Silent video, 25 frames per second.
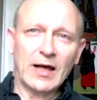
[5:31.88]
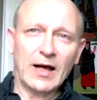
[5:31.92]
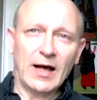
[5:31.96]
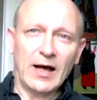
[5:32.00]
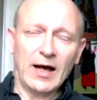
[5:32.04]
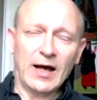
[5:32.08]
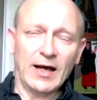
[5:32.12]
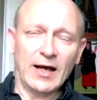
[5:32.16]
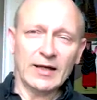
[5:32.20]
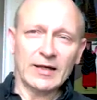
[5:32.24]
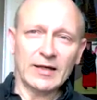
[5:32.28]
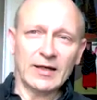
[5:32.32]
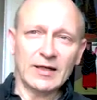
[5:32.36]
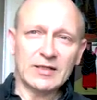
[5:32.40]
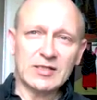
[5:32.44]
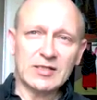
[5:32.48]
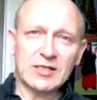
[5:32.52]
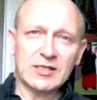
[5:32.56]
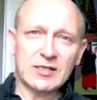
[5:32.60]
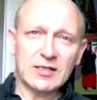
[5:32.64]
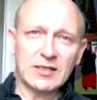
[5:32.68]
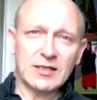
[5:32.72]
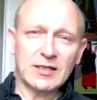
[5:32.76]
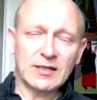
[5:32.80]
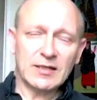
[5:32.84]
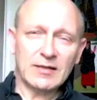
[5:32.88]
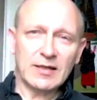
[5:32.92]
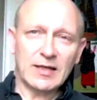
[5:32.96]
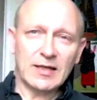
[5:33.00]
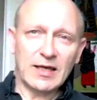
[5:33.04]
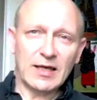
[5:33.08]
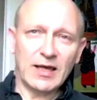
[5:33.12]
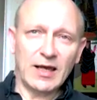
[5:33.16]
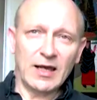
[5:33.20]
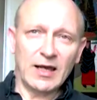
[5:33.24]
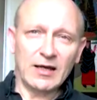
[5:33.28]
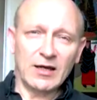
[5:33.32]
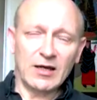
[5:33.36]
And
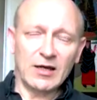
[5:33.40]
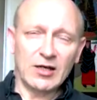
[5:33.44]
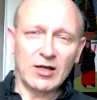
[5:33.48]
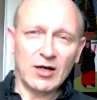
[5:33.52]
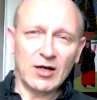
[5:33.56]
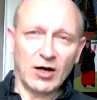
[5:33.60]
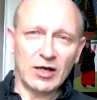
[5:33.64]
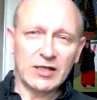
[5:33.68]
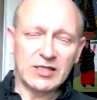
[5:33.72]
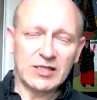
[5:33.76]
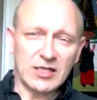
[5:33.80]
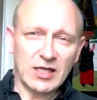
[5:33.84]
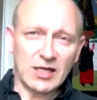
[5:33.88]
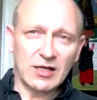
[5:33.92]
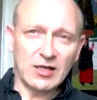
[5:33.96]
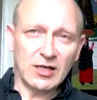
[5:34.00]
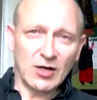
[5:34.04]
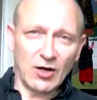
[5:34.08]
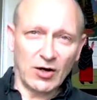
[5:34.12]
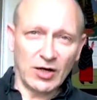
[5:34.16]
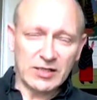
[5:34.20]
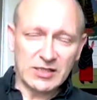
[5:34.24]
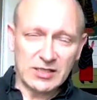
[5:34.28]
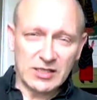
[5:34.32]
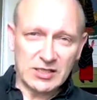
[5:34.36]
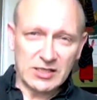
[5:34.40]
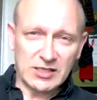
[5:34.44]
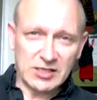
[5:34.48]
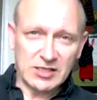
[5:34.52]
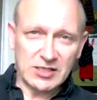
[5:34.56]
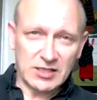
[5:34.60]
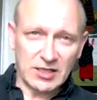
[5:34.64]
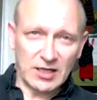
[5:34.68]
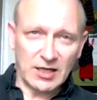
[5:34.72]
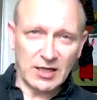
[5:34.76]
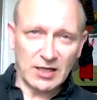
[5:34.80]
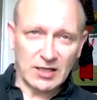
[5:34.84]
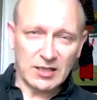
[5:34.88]
in
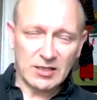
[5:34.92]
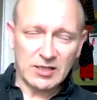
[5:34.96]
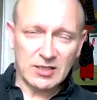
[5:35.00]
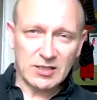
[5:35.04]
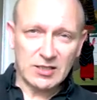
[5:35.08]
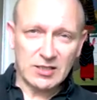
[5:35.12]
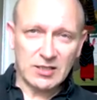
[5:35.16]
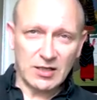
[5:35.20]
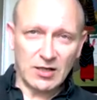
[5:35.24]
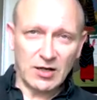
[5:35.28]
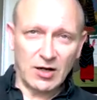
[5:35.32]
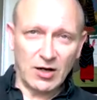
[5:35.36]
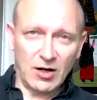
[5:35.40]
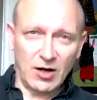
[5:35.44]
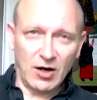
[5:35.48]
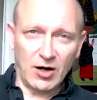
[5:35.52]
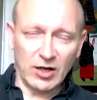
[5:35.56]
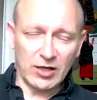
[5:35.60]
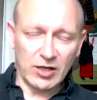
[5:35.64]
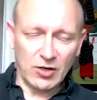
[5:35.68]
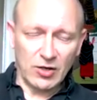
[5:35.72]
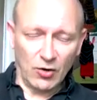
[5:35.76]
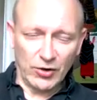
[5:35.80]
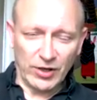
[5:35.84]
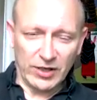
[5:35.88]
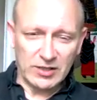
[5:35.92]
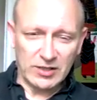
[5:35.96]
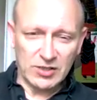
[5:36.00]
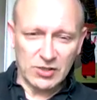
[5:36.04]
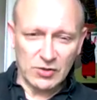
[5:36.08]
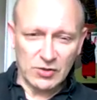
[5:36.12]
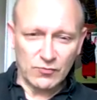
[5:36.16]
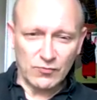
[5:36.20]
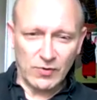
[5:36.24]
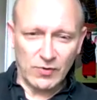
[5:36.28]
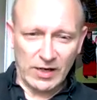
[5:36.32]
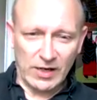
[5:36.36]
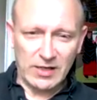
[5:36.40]
1996, I got
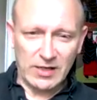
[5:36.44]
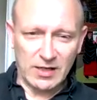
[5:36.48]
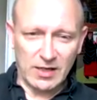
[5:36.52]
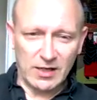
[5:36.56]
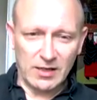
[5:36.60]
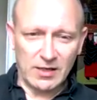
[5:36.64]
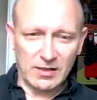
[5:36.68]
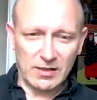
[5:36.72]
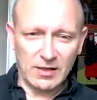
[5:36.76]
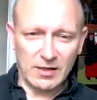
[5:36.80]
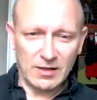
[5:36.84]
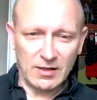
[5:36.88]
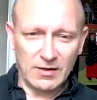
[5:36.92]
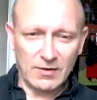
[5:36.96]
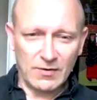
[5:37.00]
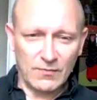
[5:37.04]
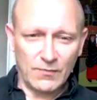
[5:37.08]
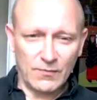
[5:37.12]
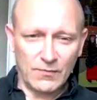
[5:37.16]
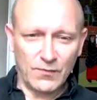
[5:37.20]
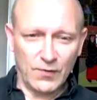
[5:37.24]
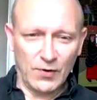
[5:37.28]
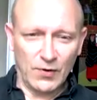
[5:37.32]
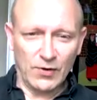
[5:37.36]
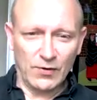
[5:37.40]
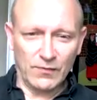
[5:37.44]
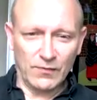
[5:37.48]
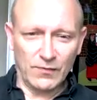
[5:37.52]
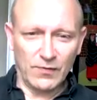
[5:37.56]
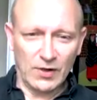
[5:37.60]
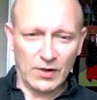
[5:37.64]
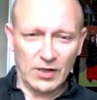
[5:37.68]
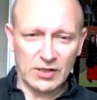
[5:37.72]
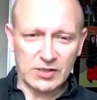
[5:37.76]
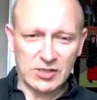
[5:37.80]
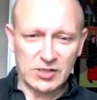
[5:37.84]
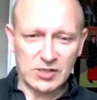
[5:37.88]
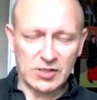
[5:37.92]
into Reiki for the
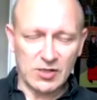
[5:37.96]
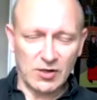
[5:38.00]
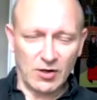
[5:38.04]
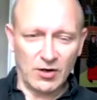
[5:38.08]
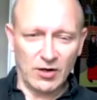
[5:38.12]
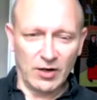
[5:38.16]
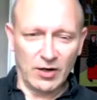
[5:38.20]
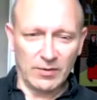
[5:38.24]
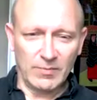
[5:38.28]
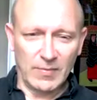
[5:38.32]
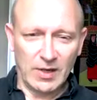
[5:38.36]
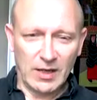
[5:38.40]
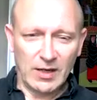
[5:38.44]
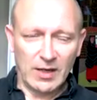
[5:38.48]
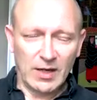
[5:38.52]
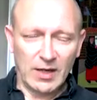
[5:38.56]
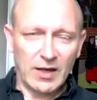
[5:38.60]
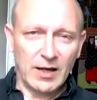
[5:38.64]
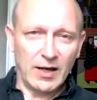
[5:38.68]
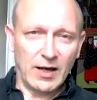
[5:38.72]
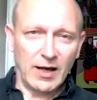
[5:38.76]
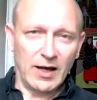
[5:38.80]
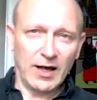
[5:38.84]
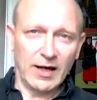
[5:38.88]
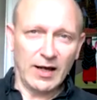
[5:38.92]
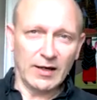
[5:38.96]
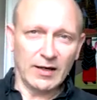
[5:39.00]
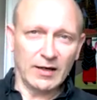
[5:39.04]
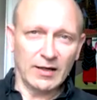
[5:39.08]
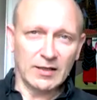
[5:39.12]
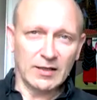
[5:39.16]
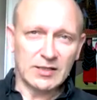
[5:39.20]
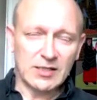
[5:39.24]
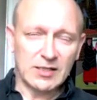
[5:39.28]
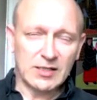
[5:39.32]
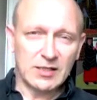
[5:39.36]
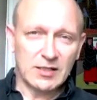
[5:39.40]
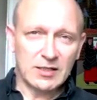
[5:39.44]
first time
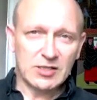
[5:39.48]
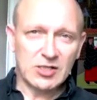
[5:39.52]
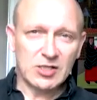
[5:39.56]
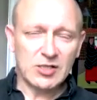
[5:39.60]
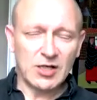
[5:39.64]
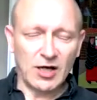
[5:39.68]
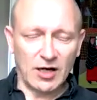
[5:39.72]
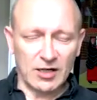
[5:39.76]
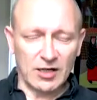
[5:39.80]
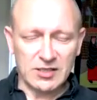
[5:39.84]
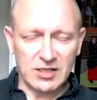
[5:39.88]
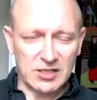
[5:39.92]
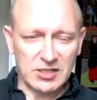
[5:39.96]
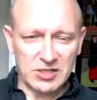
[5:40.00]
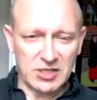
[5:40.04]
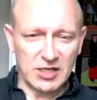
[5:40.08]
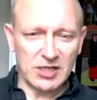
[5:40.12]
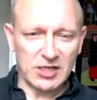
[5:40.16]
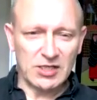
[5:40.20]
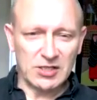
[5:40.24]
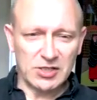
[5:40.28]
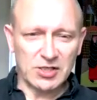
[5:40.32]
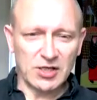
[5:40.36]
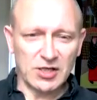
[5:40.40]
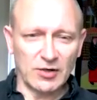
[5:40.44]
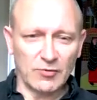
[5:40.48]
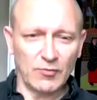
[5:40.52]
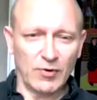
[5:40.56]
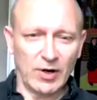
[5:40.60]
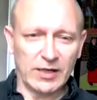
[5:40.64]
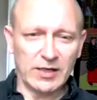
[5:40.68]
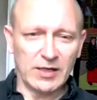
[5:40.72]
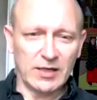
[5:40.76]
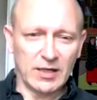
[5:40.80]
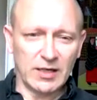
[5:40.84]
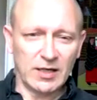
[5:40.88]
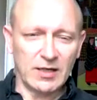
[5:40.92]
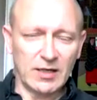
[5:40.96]
and started teaching
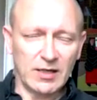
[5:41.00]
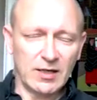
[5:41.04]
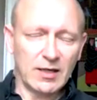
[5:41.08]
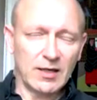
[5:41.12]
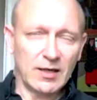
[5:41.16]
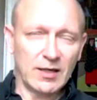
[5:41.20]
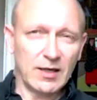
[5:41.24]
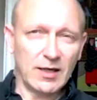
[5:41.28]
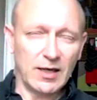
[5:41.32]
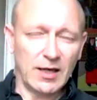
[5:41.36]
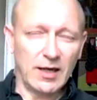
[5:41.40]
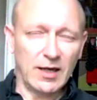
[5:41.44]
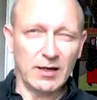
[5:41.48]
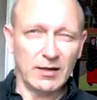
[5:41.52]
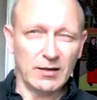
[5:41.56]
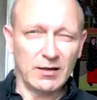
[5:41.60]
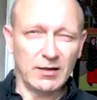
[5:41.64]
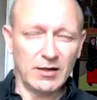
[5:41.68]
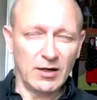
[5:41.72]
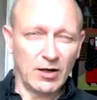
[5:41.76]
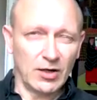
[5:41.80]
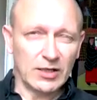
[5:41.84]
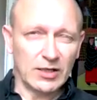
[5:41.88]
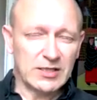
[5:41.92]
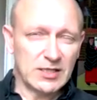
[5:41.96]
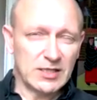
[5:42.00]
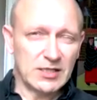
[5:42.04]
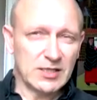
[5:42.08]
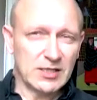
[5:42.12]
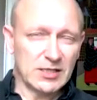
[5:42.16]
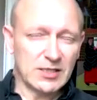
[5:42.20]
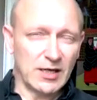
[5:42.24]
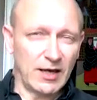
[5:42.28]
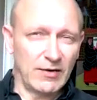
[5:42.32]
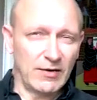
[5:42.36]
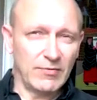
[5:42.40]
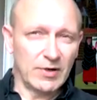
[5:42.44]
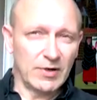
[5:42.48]
Reiki in
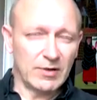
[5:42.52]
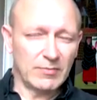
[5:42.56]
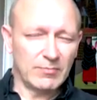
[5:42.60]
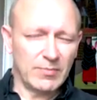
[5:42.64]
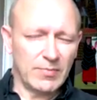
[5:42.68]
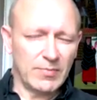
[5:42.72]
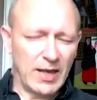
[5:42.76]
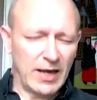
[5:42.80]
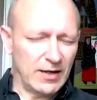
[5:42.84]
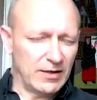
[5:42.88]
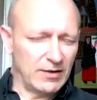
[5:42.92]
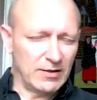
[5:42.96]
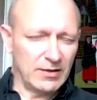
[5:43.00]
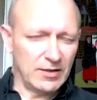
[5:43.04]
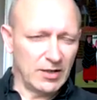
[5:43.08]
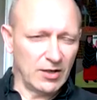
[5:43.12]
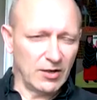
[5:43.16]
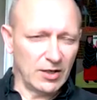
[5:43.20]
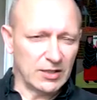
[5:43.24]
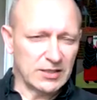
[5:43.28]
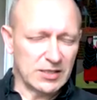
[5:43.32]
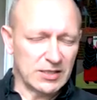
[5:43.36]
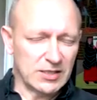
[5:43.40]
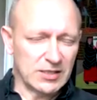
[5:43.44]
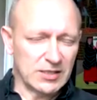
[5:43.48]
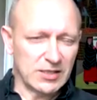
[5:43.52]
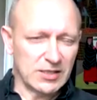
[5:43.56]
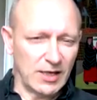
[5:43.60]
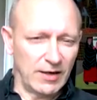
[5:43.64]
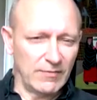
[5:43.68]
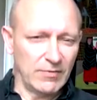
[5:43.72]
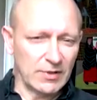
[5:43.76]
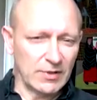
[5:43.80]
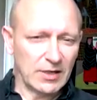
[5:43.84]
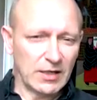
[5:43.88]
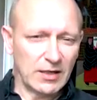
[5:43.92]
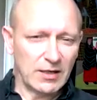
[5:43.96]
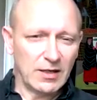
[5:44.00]
97, end of
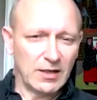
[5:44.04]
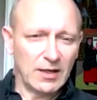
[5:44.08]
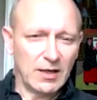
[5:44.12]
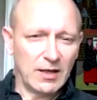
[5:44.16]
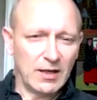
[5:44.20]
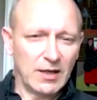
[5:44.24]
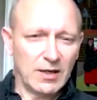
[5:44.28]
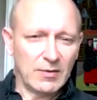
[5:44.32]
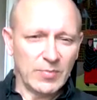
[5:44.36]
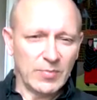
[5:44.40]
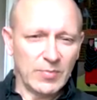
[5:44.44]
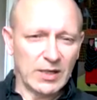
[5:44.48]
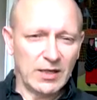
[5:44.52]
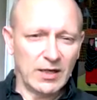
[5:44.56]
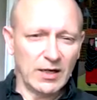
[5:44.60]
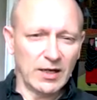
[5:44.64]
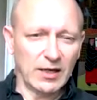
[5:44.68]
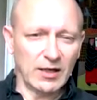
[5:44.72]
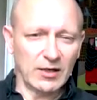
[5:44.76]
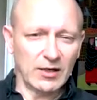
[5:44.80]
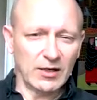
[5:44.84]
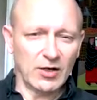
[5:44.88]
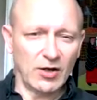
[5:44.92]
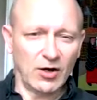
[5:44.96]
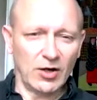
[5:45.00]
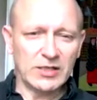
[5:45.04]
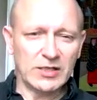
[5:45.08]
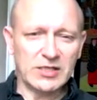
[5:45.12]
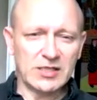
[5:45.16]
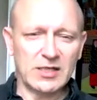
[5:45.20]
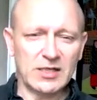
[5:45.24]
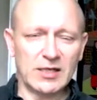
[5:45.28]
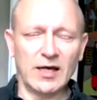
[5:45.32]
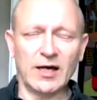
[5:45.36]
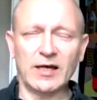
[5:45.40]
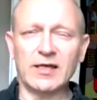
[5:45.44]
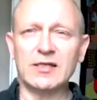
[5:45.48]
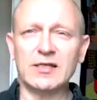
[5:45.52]
97, beginning in
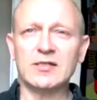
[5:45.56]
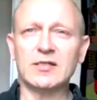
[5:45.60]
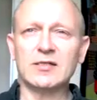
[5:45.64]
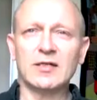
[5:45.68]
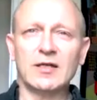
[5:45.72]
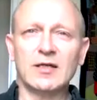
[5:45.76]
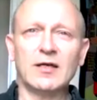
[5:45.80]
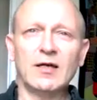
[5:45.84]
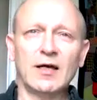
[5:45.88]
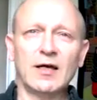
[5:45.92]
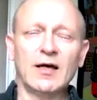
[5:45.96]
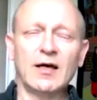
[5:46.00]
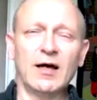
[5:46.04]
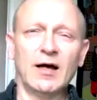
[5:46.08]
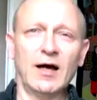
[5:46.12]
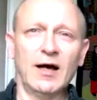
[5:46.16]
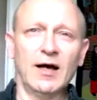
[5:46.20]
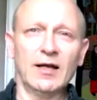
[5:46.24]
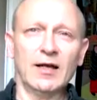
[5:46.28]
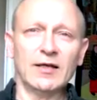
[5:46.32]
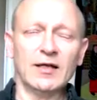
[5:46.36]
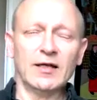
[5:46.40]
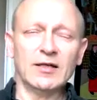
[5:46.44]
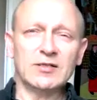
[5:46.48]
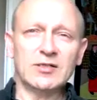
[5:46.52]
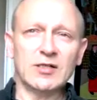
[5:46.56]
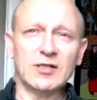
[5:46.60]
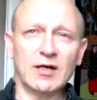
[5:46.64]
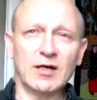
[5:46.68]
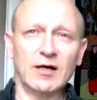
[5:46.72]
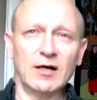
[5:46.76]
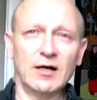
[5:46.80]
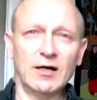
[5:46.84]
98. And